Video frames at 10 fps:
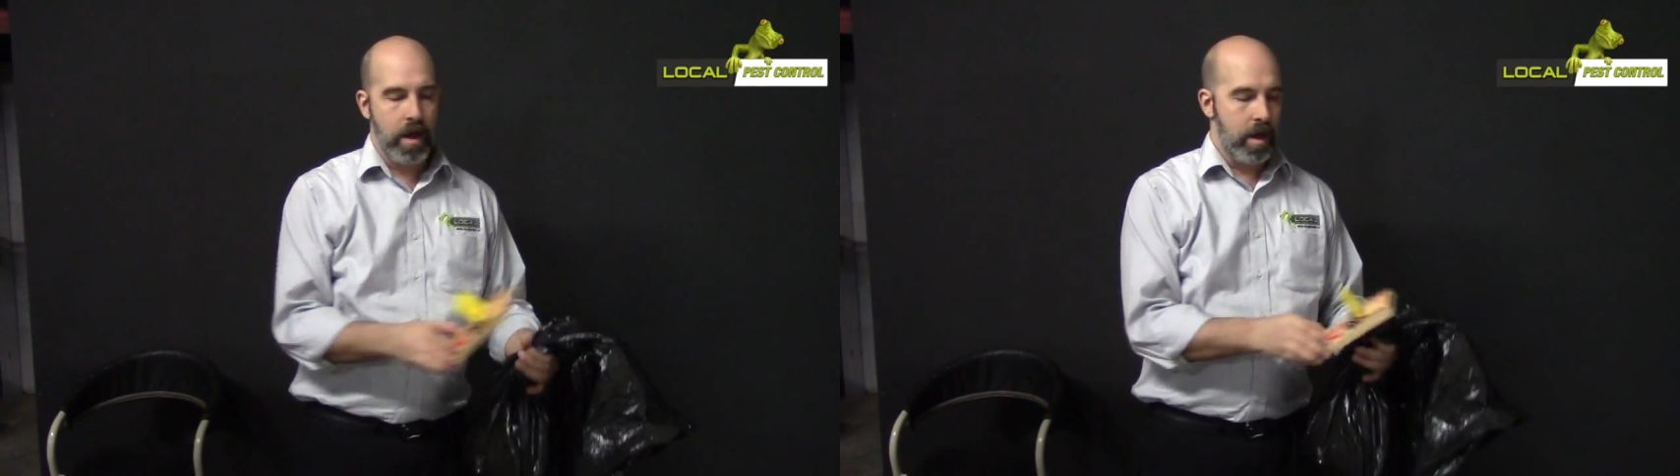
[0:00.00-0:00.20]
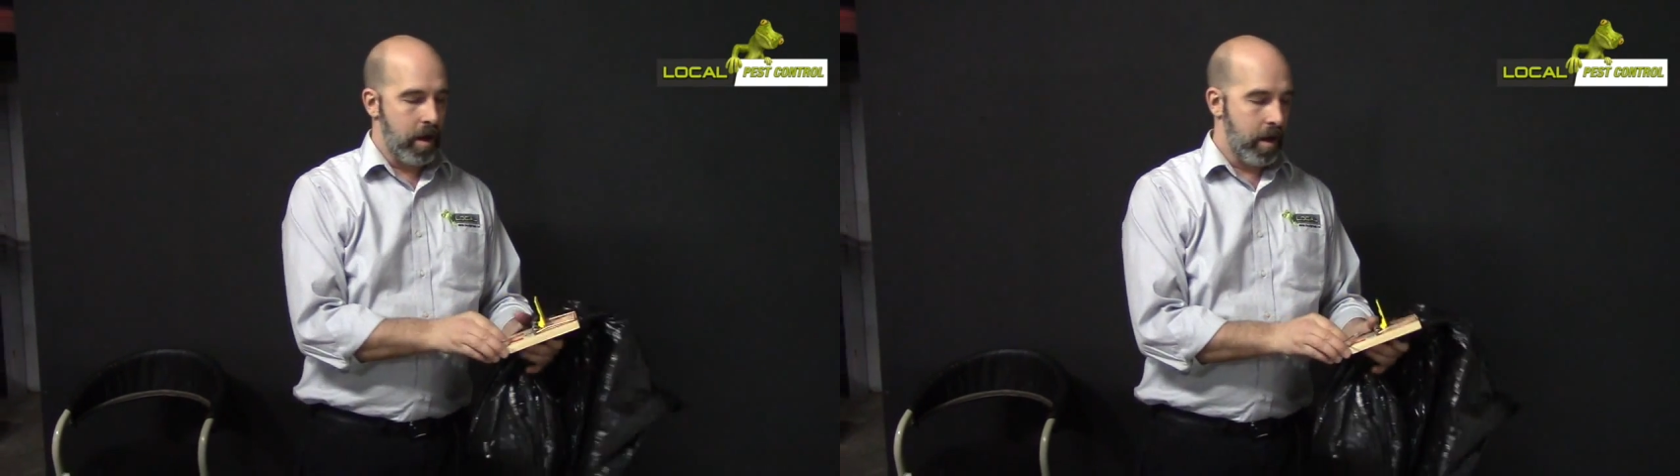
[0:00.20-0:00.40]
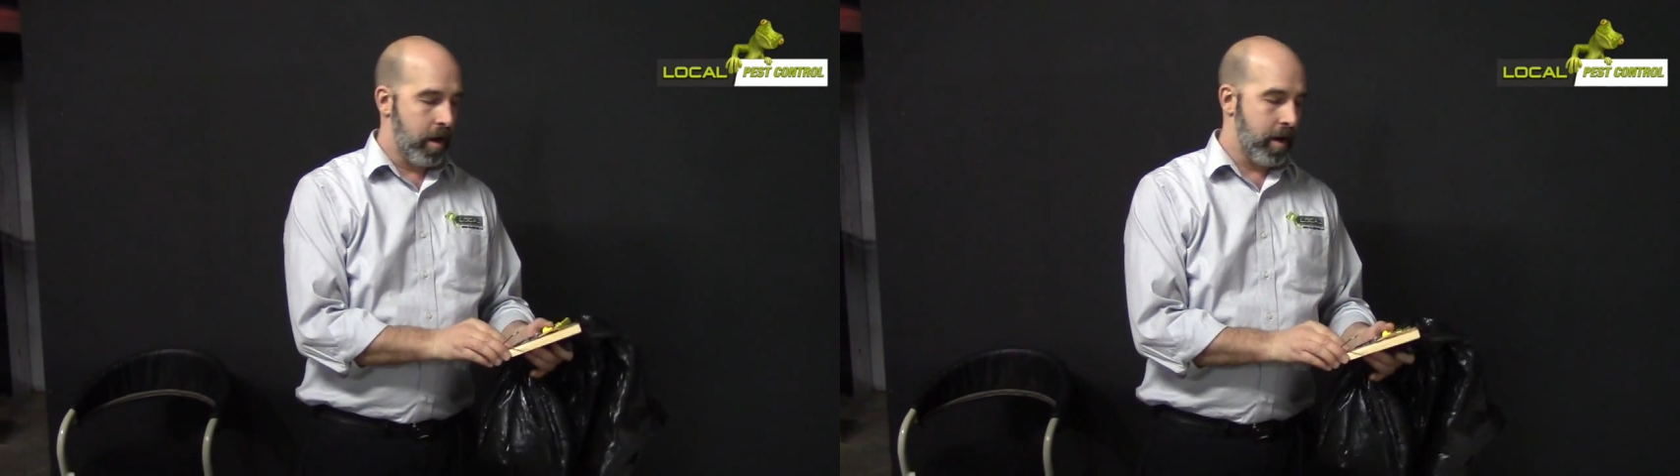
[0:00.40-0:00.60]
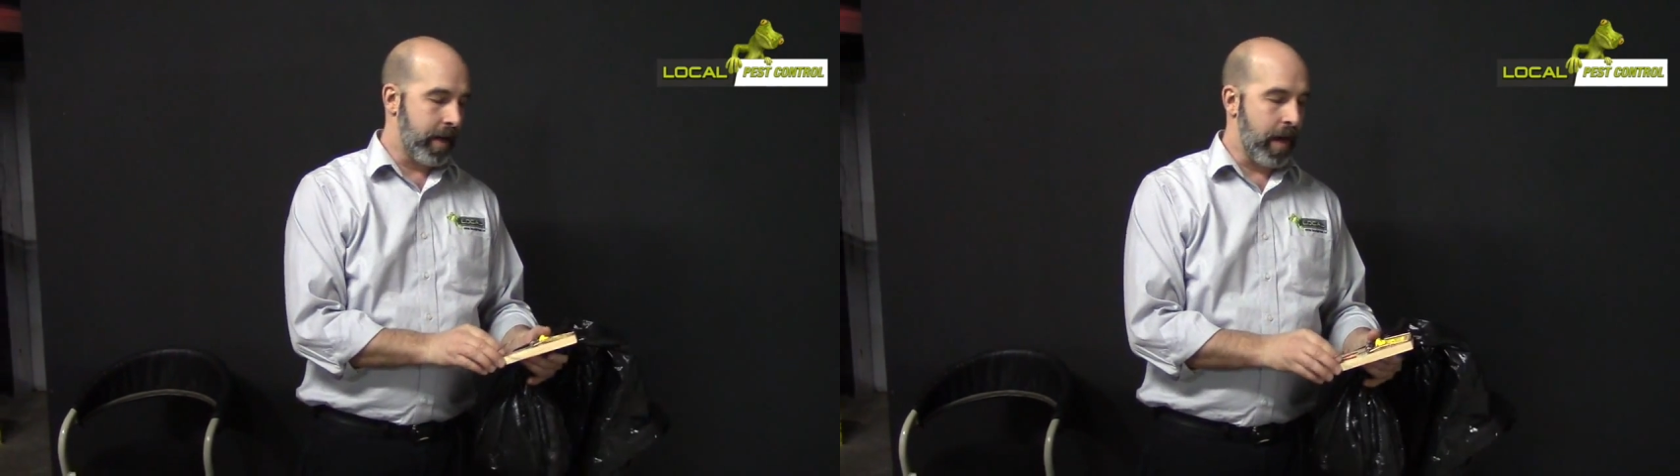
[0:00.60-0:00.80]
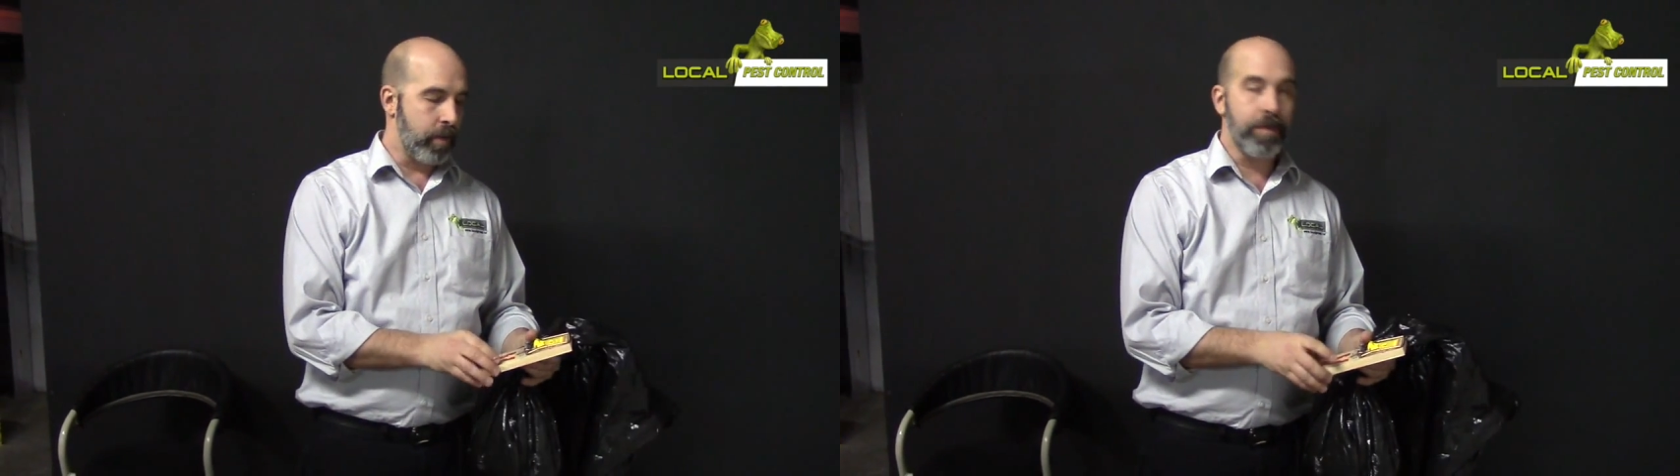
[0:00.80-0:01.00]

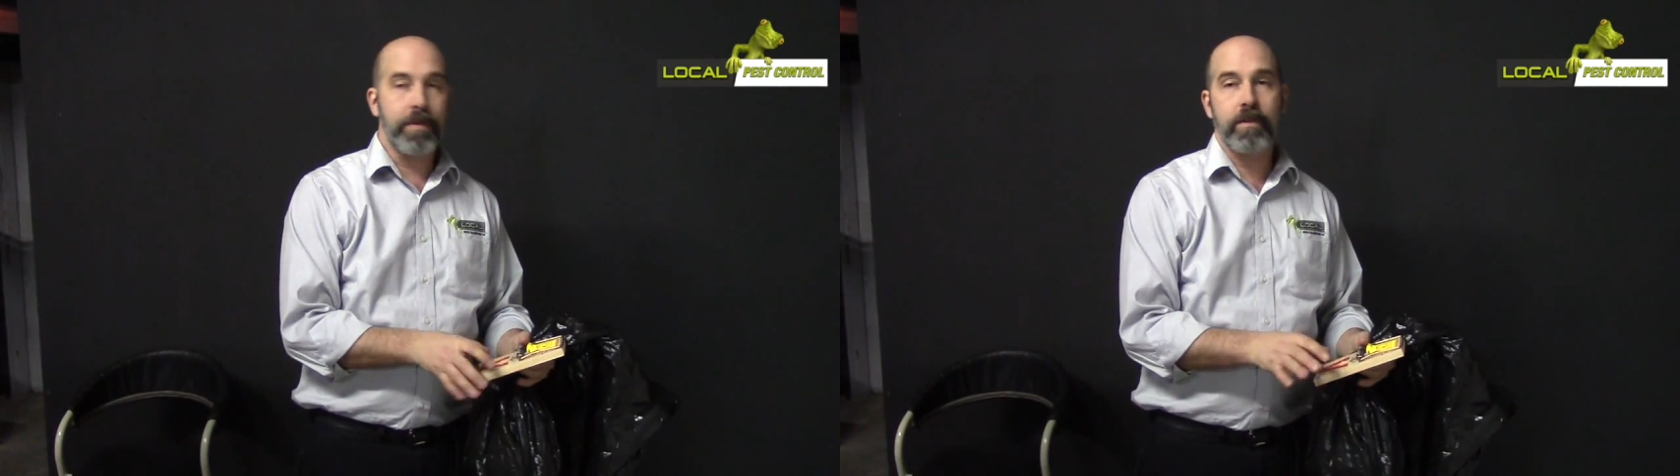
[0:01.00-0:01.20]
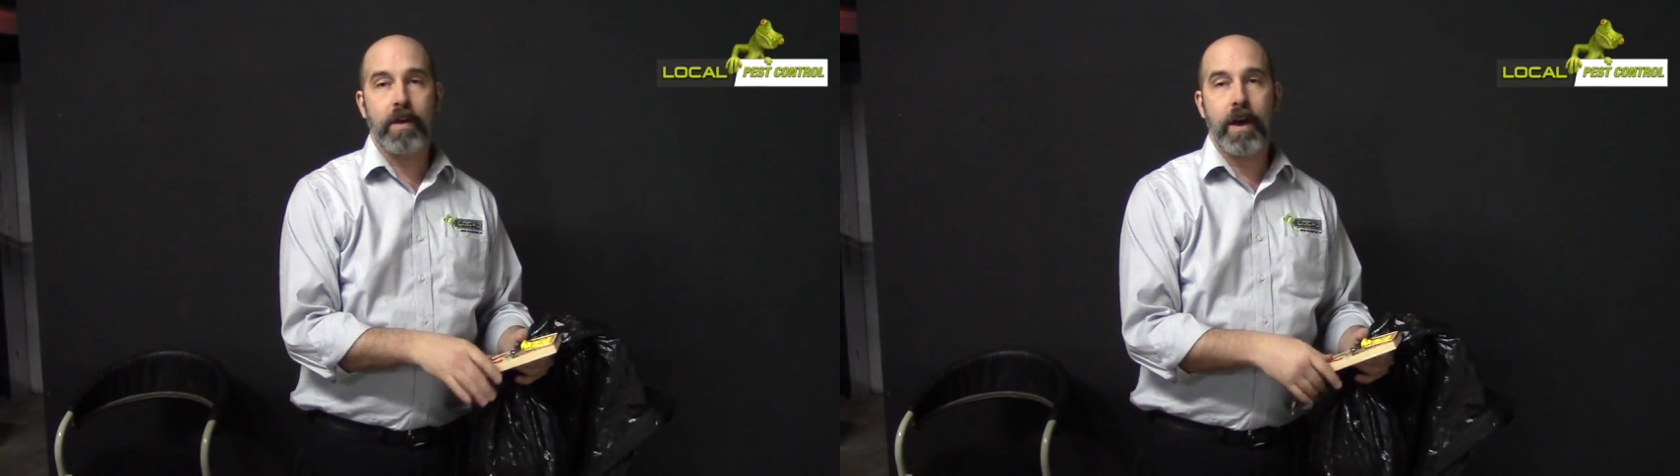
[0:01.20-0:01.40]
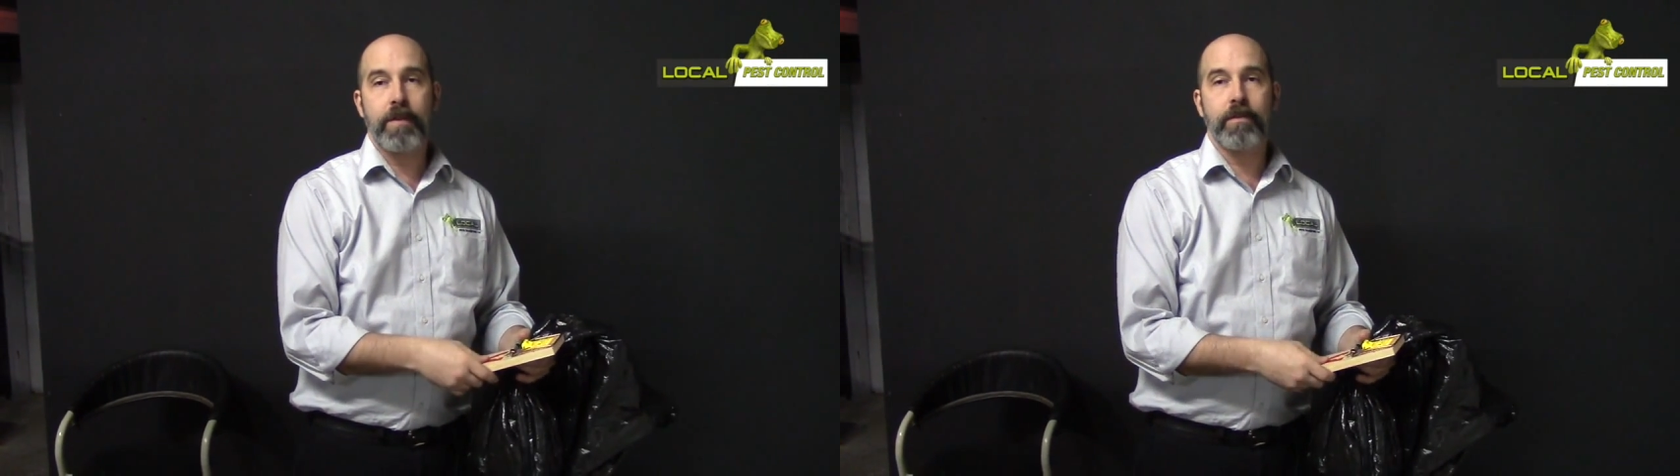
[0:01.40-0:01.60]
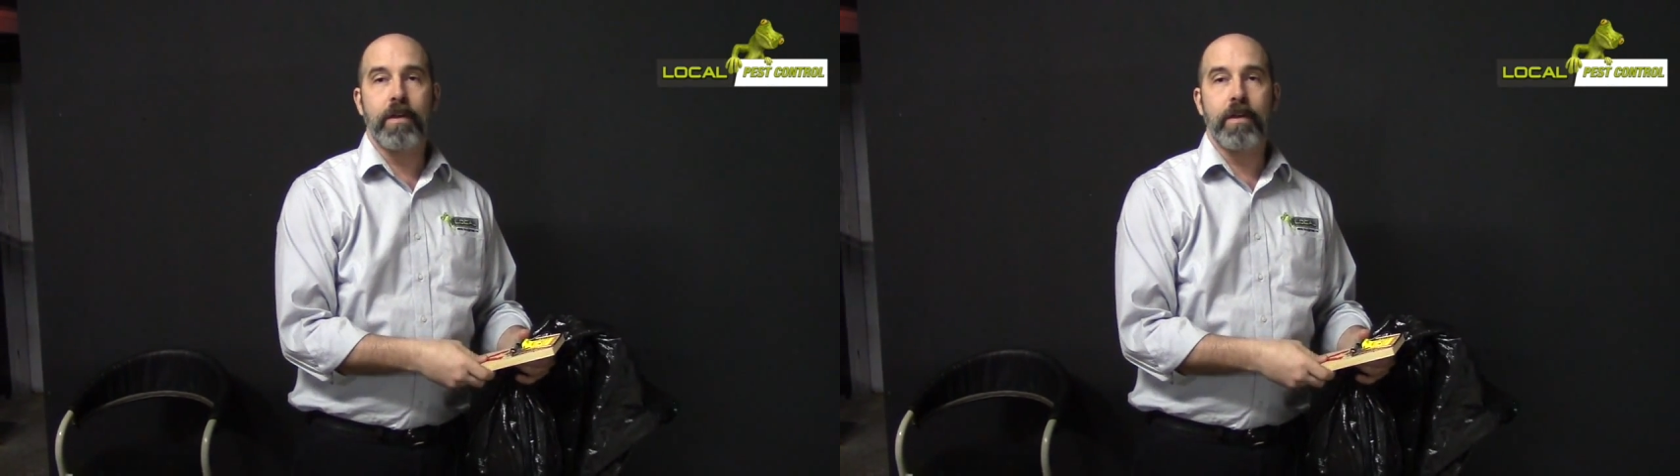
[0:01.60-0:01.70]
Again, with these guys,